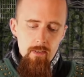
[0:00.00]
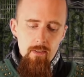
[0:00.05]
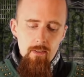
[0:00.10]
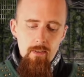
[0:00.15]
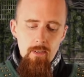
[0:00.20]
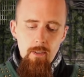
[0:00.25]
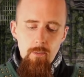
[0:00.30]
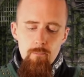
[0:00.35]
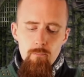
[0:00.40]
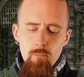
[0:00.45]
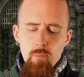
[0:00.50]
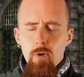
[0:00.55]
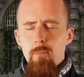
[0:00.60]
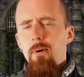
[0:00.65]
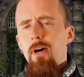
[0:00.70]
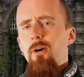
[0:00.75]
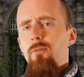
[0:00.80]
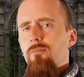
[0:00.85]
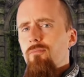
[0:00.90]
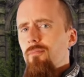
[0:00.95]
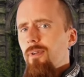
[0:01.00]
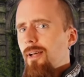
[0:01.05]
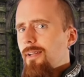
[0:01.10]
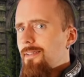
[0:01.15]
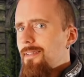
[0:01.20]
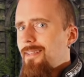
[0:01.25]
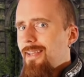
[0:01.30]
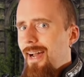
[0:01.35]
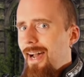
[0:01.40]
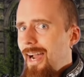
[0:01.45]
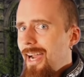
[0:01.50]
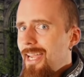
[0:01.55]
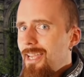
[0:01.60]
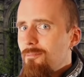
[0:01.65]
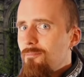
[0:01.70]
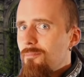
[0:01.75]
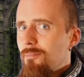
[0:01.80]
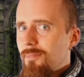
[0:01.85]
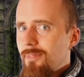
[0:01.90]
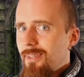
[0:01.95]
What about a
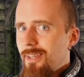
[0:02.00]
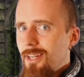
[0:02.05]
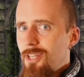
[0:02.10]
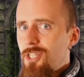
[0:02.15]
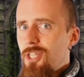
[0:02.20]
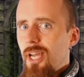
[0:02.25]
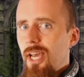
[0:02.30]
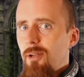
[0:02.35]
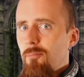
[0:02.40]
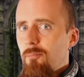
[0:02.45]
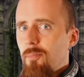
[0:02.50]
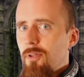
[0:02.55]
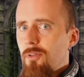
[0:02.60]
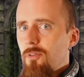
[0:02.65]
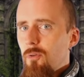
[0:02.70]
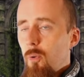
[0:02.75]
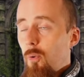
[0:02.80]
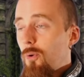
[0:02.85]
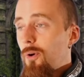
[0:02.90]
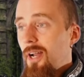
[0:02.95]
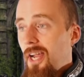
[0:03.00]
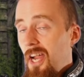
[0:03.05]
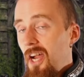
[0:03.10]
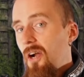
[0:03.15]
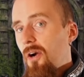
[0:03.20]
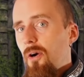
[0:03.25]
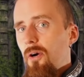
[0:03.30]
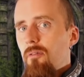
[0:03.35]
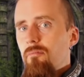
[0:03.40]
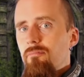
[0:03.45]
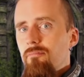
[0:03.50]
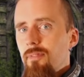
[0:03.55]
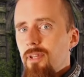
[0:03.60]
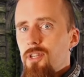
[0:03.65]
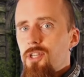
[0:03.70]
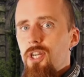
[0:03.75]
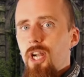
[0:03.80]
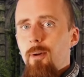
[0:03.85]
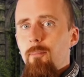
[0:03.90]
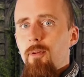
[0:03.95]
time enchantment, or air
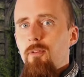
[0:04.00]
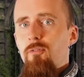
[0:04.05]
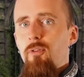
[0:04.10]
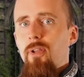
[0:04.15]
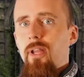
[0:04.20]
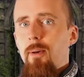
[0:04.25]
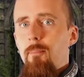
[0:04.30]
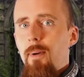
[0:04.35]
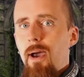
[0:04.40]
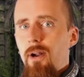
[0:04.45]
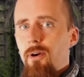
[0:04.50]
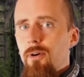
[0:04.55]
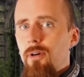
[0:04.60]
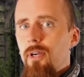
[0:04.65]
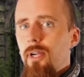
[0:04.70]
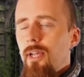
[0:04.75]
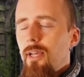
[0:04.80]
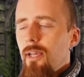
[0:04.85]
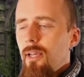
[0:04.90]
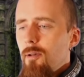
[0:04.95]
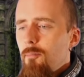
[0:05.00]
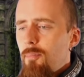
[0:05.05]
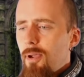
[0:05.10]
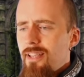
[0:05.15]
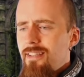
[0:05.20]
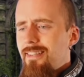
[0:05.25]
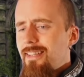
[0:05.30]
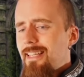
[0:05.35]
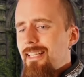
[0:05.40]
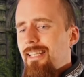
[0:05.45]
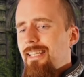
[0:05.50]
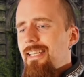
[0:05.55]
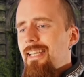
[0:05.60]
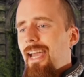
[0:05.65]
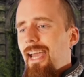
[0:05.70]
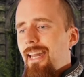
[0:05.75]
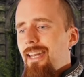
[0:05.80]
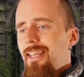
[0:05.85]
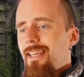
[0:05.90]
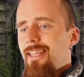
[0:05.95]
enchantment for that matter?
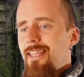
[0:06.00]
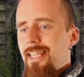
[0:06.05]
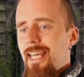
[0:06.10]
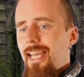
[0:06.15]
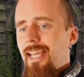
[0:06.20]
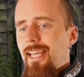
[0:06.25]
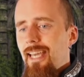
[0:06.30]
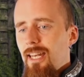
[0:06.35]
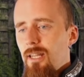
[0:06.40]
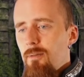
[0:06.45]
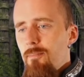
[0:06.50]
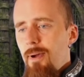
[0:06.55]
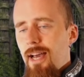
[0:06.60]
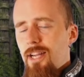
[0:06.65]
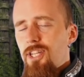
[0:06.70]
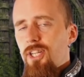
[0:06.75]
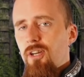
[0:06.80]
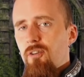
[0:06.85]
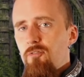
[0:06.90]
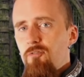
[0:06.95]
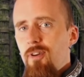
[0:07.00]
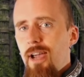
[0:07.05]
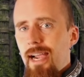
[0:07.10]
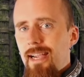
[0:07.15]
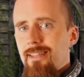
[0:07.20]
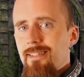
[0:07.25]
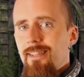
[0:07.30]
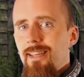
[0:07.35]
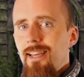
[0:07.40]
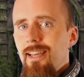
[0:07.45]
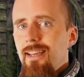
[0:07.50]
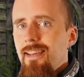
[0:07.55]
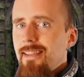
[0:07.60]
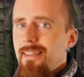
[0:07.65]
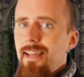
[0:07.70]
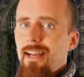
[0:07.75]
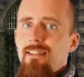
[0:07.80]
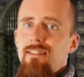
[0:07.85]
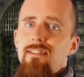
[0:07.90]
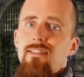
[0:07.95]
Basically anything, any magic effect
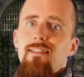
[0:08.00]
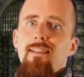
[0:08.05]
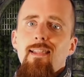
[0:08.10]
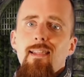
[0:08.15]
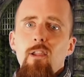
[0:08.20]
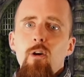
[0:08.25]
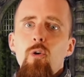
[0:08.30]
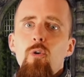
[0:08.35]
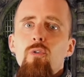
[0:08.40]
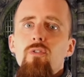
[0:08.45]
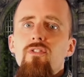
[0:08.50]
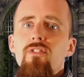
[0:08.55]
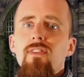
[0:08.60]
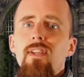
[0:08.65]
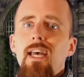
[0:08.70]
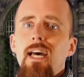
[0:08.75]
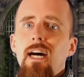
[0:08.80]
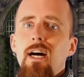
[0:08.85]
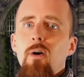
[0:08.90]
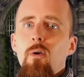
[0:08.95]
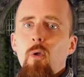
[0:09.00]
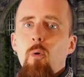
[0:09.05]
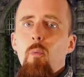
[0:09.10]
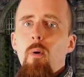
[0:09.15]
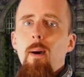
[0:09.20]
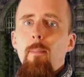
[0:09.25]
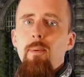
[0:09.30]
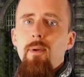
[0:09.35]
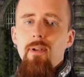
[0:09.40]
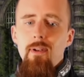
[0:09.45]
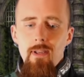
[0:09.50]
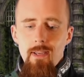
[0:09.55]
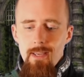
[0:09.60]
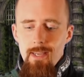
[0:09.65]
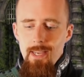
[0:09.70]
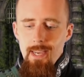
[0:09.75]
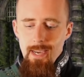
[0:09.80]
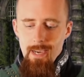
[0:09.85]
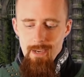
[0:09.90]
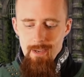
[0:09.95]
that slows down a weapon
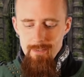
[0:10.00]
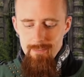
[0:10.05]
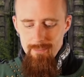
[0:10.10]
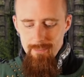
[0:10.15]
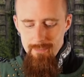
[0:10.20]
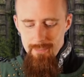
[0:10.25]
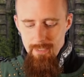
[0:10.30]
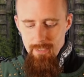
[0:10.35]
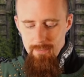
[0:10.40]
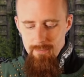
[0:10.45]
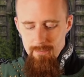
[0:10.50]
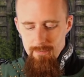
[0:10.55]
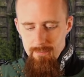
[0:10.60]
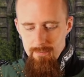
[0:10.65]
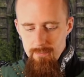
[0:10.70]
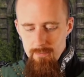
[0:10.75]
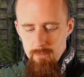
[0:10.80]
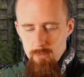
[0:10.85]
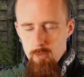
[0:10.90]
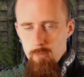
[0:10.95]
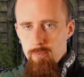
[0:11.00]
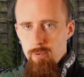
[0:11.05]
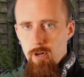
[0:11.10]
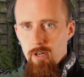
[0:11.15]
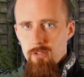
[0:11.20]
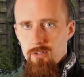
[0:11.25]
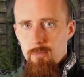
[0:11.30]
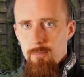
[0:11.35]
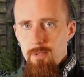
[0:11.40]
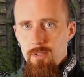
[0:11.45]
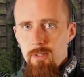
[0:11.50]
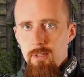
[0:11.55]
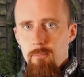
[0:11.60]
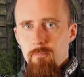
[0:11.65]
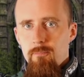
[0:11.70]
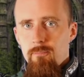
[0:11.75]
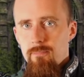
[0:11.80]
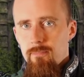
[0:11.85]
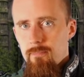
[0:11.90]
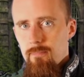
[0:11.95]
as it gets into
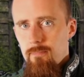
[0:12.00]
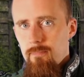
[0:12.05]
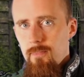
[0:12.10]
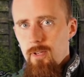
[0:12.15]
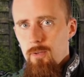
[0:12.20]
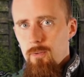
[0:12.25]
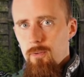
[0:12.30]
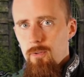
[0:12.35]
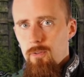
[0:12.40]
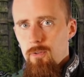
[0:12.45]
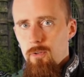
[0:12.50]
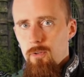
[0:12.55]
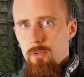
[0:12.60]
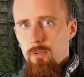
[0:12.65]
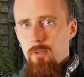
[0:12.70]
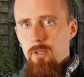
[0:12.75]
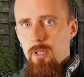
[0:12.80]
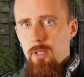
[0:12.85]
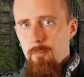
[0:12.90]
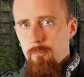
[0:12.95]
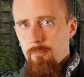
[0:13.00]
proximity with your